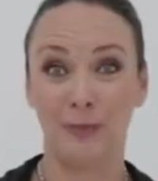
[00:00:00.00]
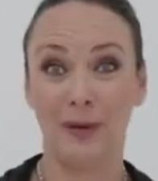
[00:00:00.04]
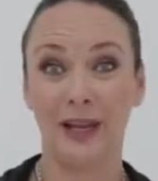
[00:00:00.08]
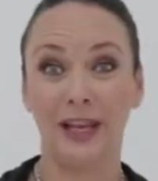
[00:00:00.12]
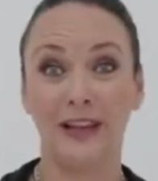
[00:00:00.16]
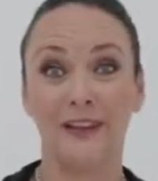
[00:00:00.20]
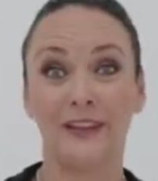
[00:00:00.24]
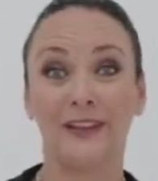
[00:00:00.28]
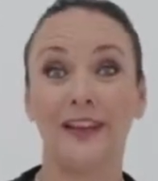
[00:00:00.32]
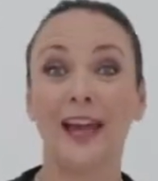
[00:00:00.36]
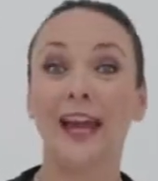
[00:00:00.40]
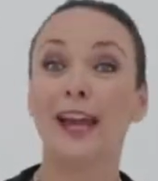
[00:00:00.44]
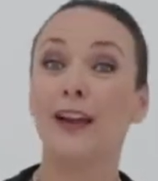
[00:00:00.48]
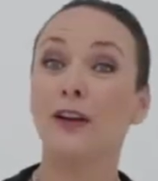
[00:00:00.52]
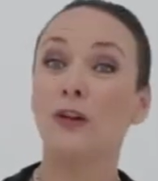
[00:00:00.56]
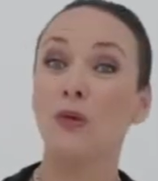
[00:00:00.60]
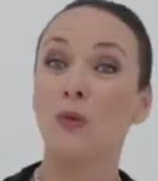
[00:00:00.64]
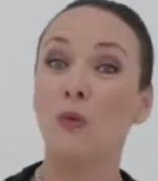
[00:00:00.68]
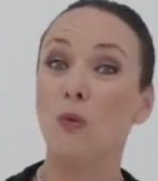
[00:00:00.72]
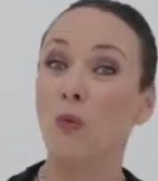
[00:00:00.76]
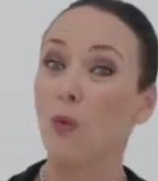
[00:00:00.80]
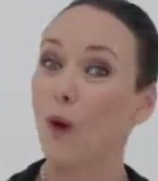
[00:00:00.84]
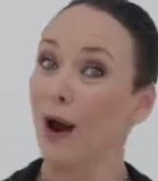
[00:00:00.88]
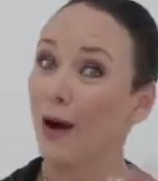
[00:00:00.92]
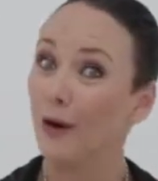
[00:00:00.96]
BETTS
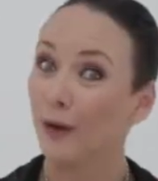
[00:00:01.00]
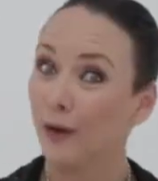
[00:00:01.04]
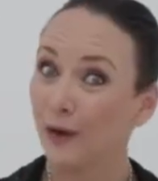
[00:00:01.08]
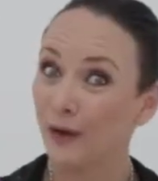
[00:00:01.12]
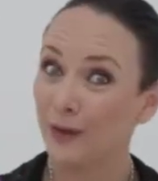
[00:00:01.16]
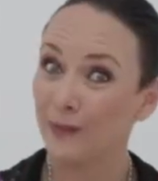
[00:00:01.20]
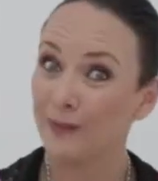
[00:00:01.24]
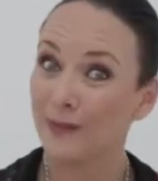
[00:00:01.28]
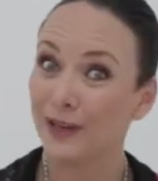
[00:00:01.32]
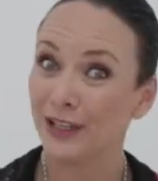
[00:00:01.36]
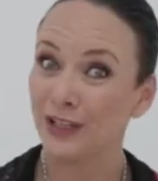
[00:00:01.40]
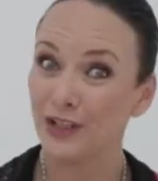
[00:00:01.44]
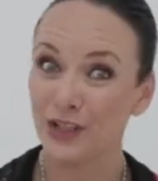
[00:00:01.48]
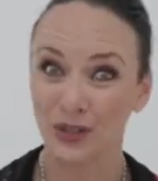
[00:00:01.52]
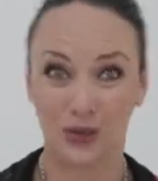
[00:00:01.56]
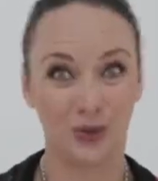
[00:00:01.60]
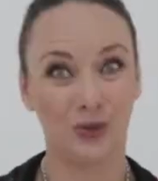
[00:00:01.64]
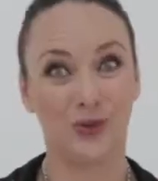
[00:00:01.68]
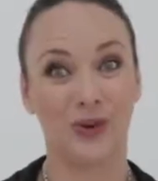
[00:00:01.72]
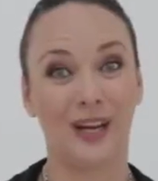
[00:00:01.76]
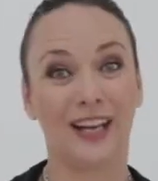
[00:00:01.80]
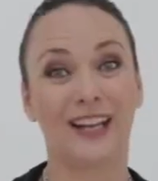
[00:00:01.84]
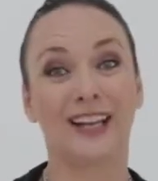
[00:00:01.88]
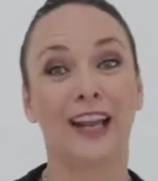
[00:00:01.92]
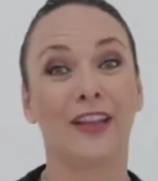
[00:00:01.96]
and welcome
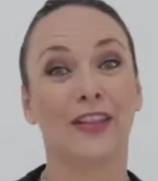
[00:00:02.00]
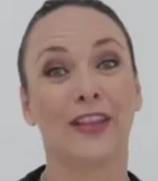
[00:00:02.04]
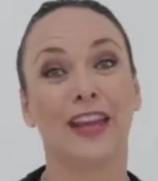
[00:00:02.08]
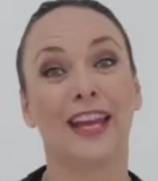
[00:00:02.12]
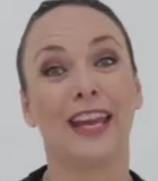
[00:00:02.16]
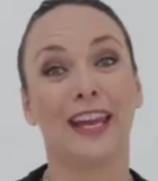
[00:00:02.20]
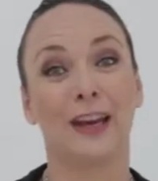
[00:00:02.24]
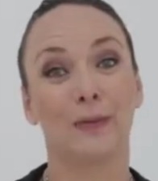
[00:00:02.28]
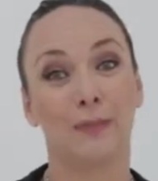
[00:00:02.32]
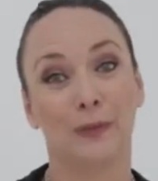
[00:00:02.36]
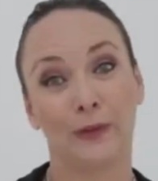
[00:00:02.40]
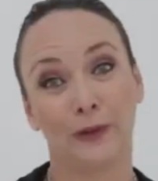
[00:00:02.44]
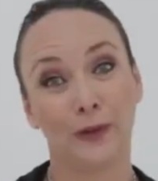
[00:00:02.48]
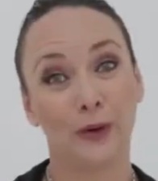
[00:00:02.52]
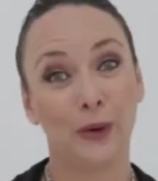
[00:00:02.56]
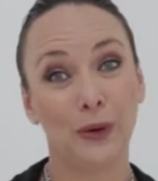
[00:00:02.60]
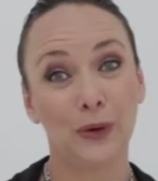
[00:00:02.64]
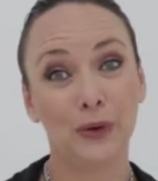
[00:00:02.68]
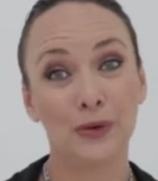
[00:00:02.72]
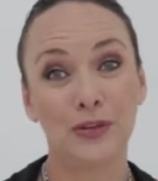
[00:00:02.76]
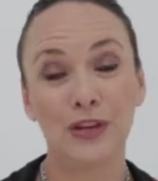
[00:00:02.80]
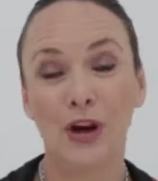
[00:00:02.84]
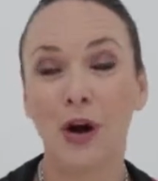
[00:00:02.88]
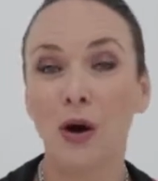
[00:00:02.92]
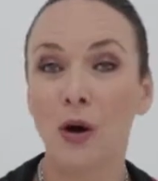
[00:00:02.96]
to another
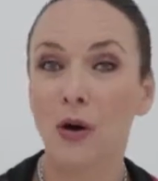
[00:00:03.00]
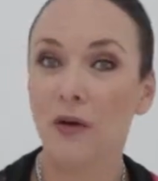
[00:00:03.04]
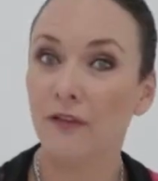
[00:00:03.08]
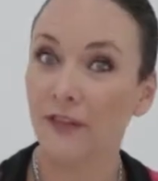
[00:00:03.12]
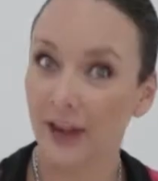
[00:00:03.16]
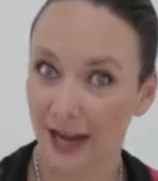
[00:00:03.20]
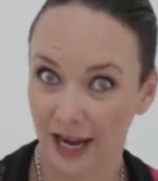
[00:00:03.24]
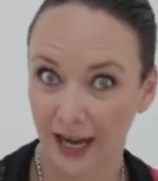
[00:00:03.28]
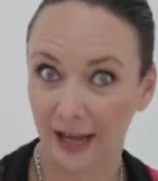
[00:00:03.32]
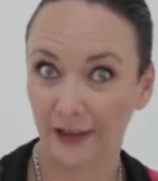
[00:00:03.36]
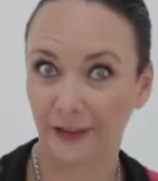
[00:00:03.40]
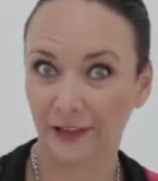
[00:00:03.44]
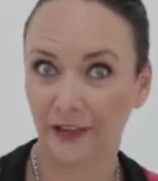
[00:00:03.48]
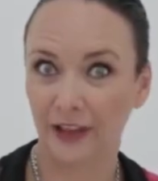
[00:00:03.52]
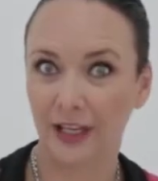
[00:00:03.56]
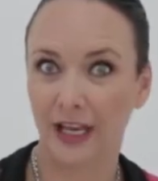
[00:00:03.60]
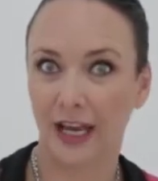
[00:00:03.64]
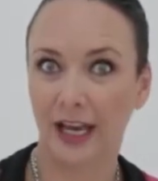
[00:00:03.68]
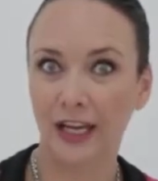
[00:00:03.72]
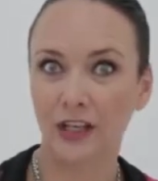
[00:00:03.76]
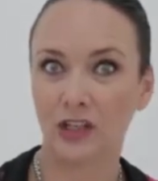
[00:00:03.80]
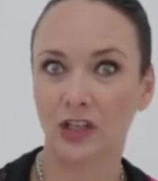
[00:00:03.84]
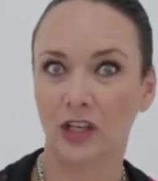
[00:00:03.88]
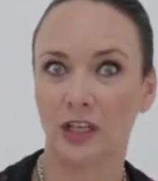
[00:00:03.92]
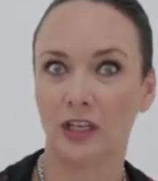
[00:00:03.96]
episode of Ask the
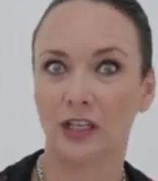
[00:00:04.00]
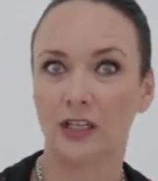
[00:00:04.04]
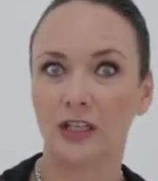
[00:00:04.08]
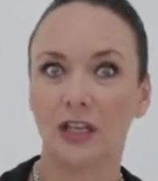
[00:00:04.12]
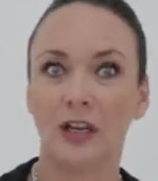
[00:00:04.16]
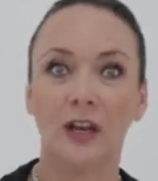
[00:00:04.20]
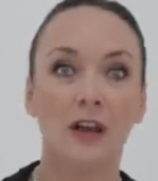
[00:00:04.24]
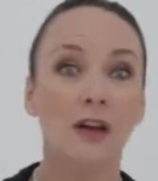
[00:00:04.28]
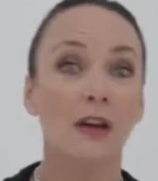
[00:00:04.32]
Agent.